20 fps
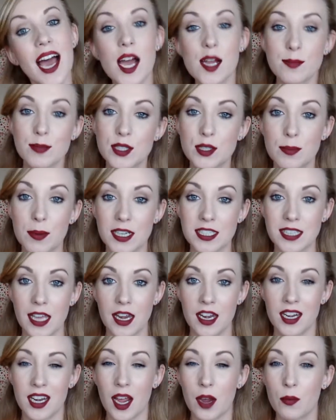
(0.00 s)
I'm super
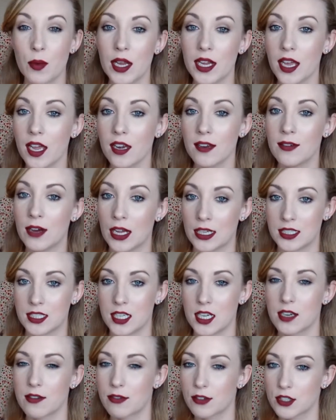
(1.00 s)
excited. I went kind of
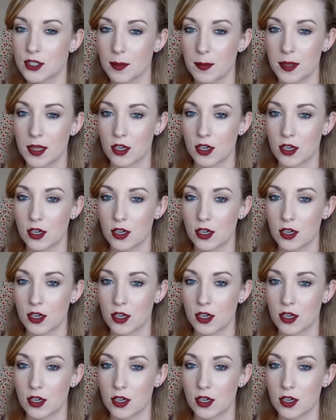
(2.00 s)
hunting for some